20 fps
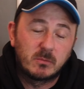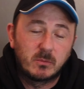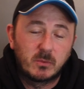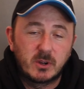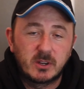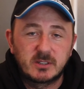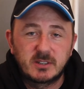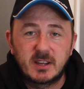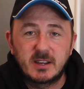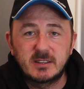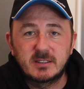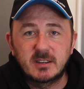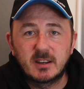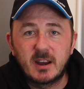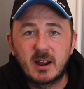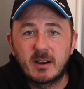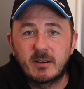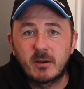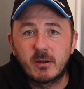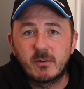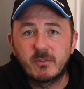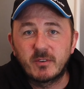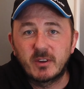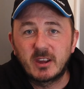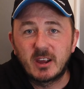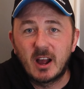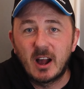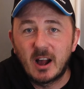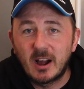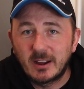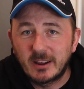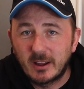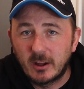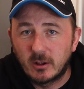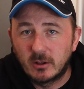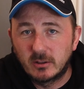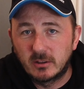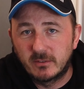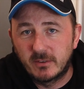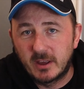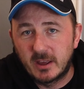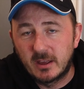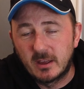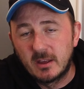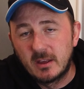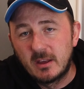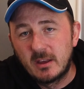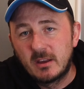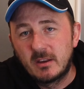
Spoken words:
worst case scenario, if you can't get hold of it,